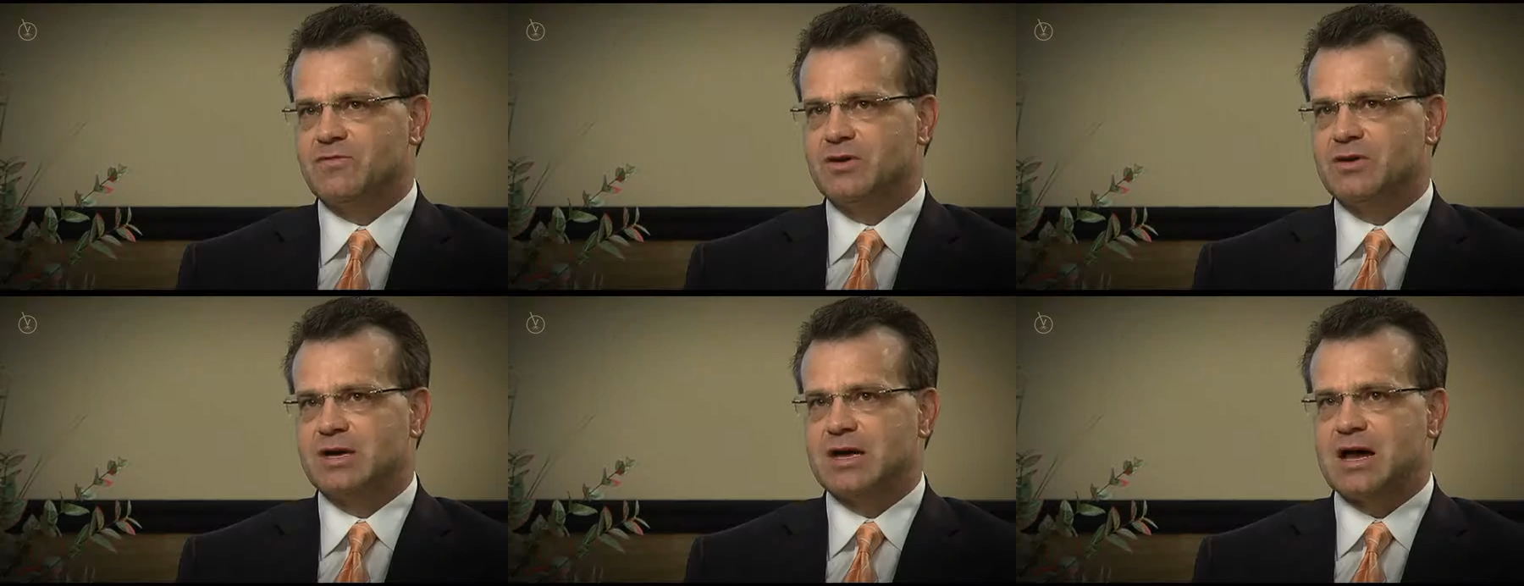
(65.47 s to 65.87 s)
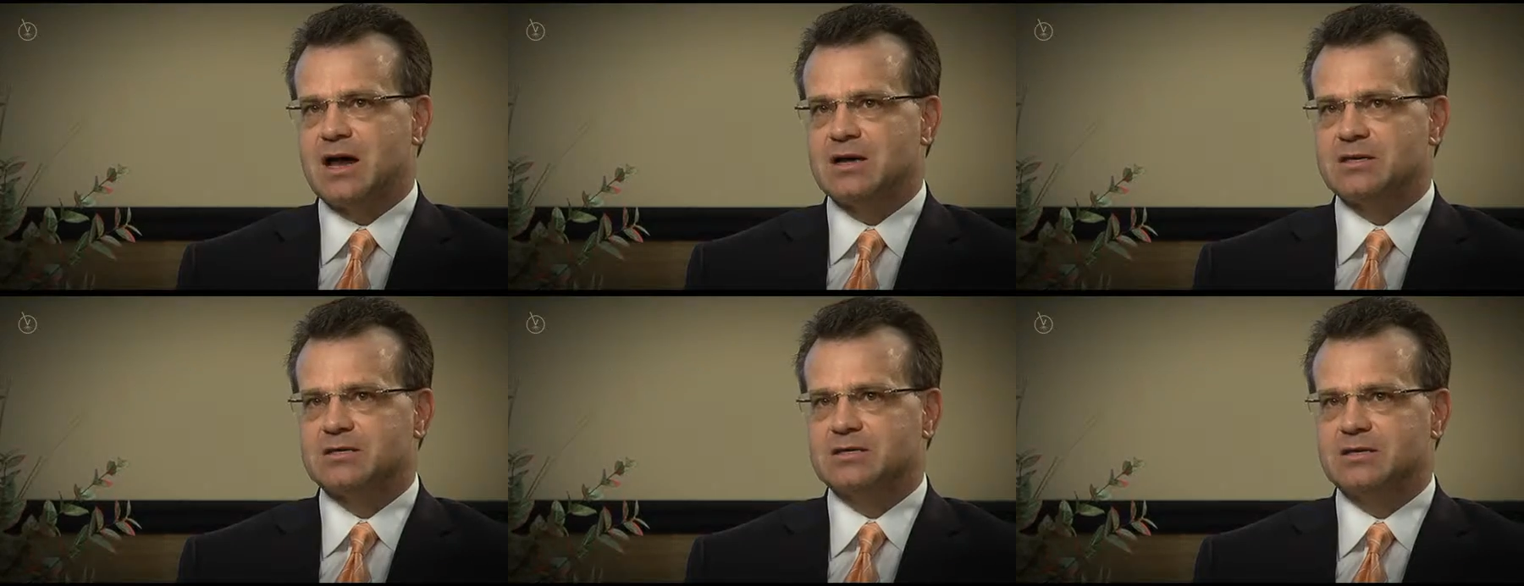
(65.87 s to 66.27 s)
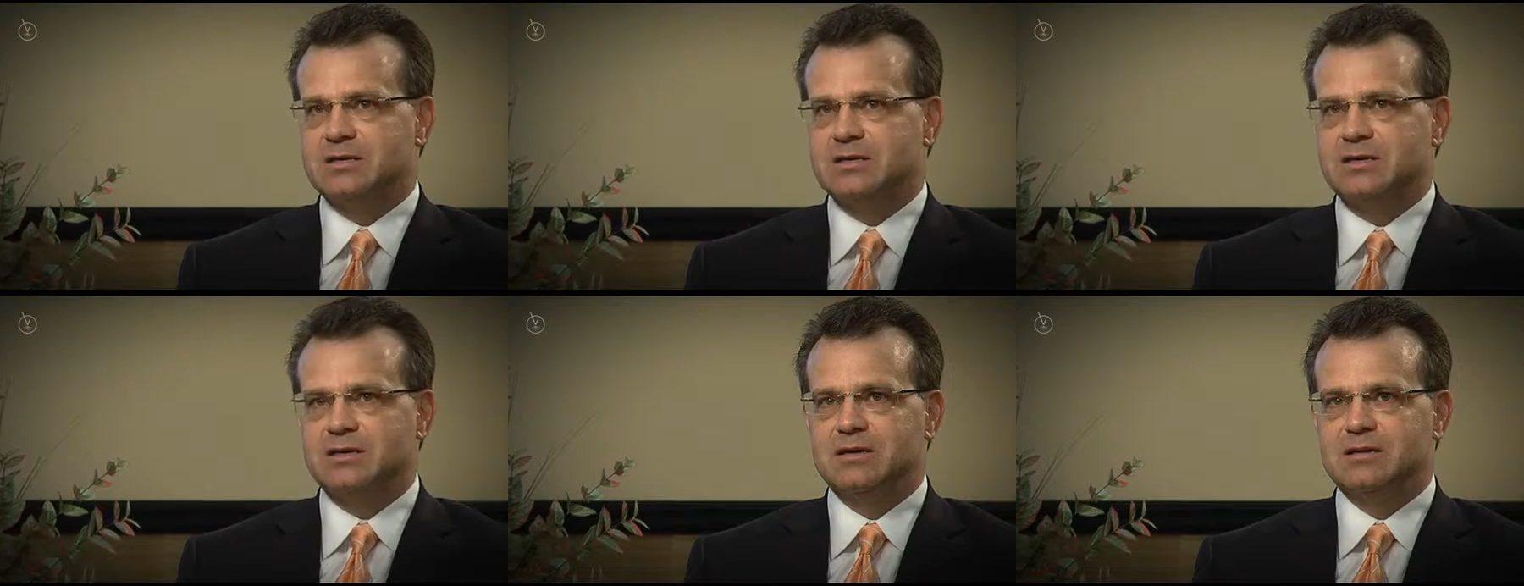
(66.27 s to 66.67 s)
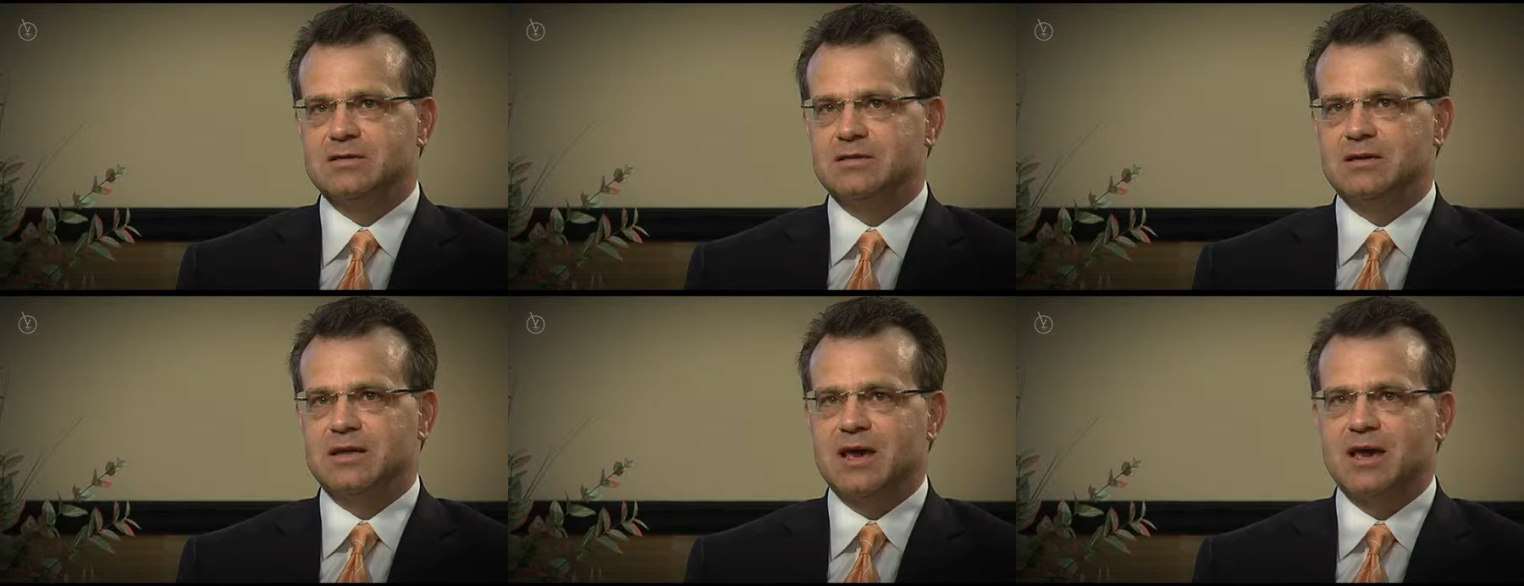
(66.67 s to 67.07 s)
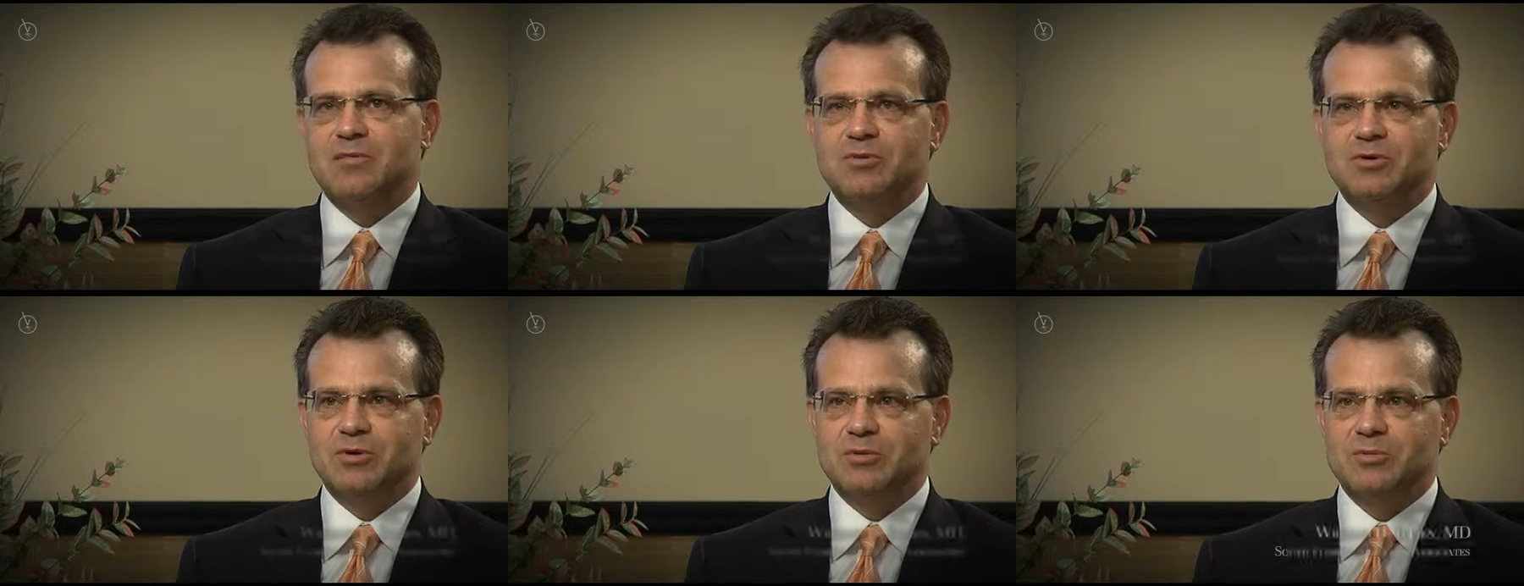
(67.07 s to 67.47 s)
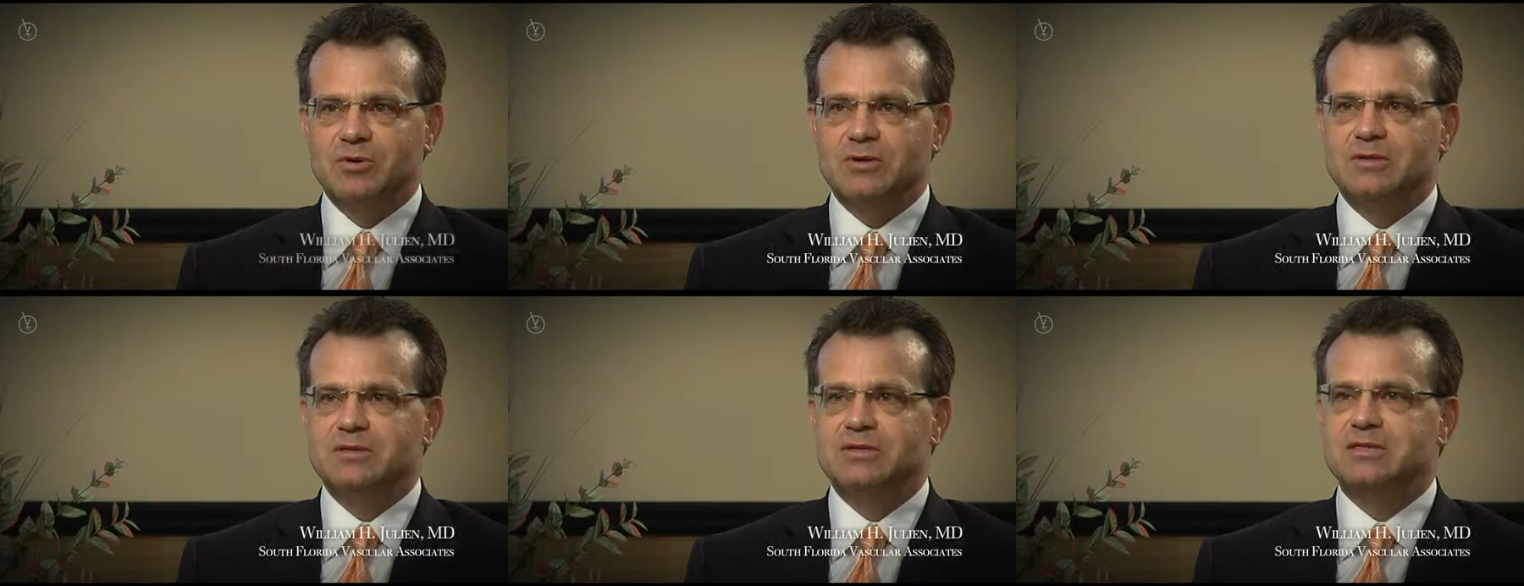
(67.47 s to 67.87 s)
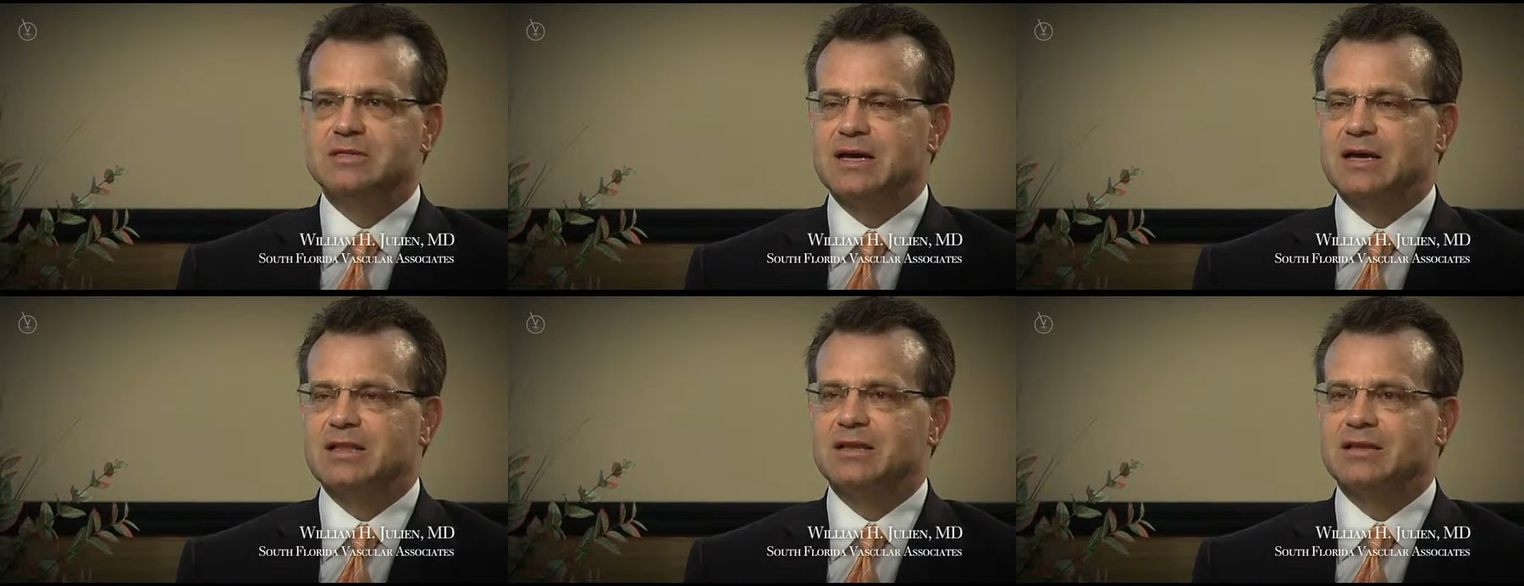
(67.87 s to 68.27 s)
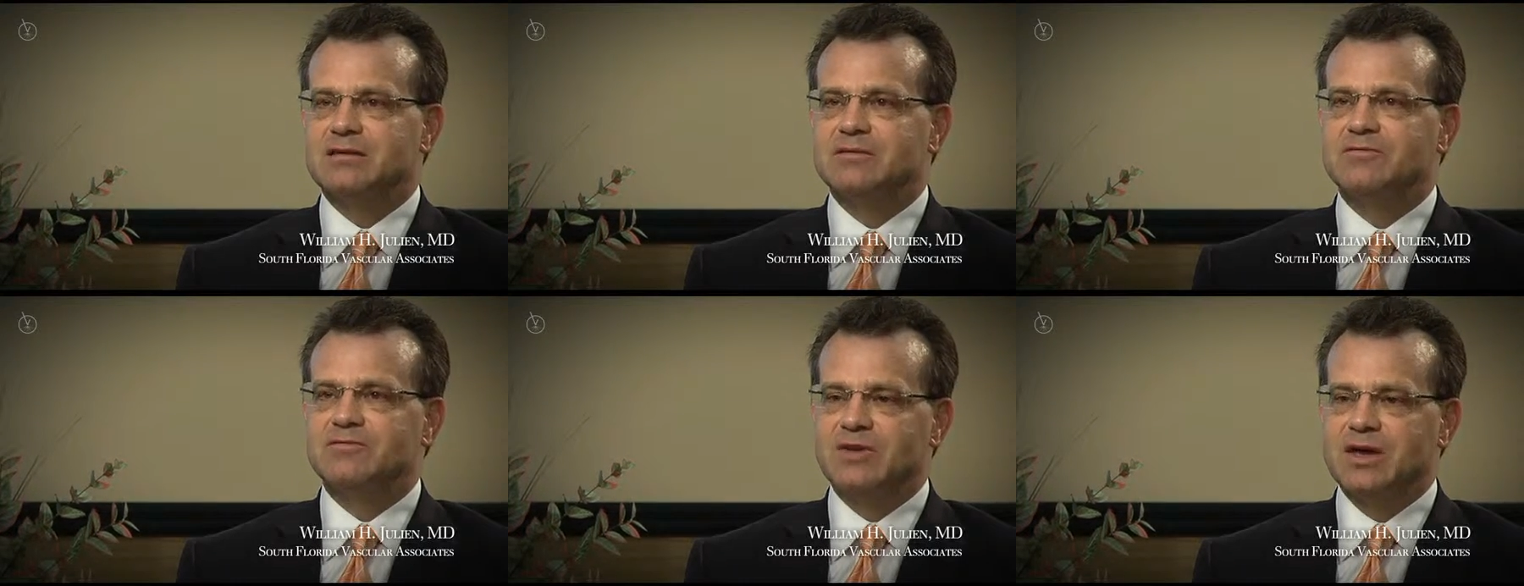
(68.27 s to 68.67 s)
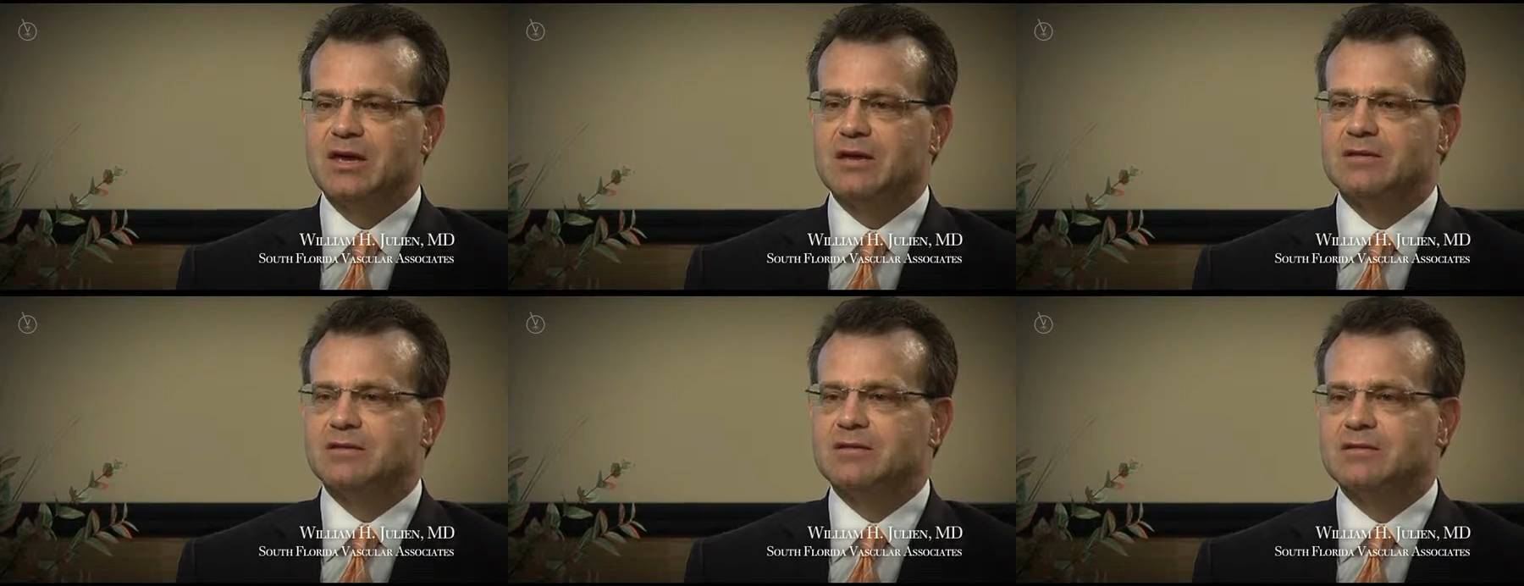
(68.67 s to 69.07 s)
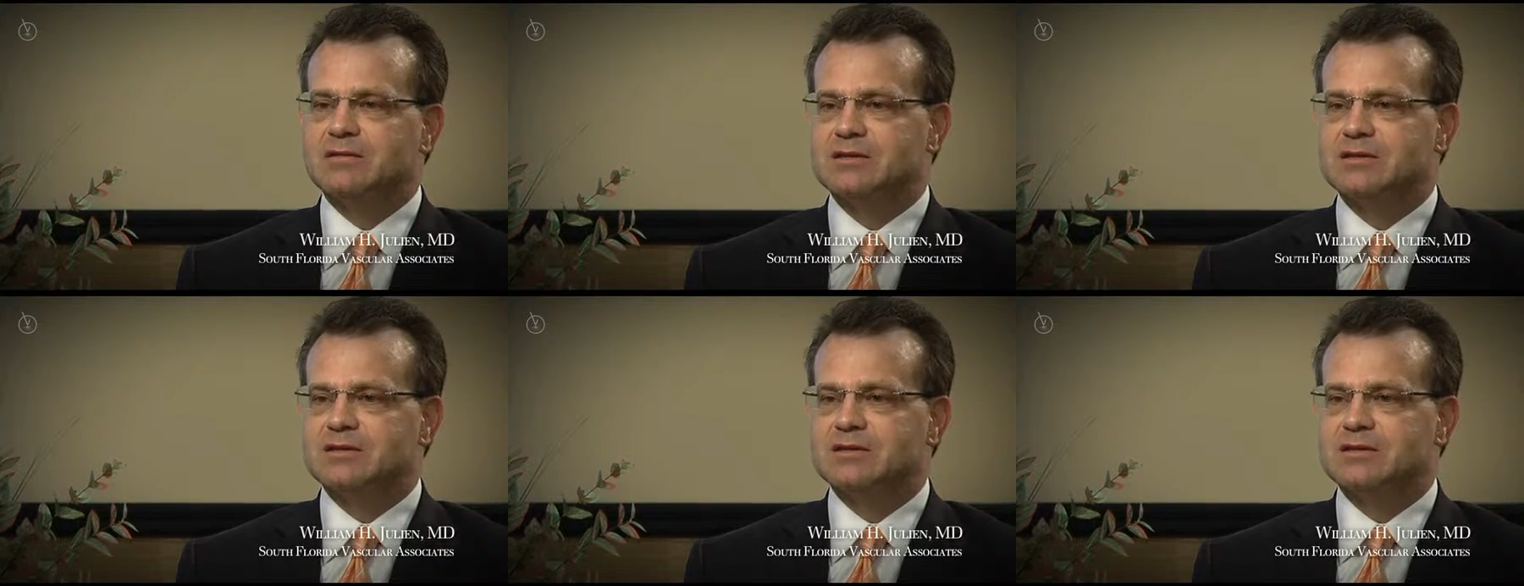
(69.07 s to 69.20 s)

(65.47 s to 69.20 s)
varicosity is an abnormal dilated vein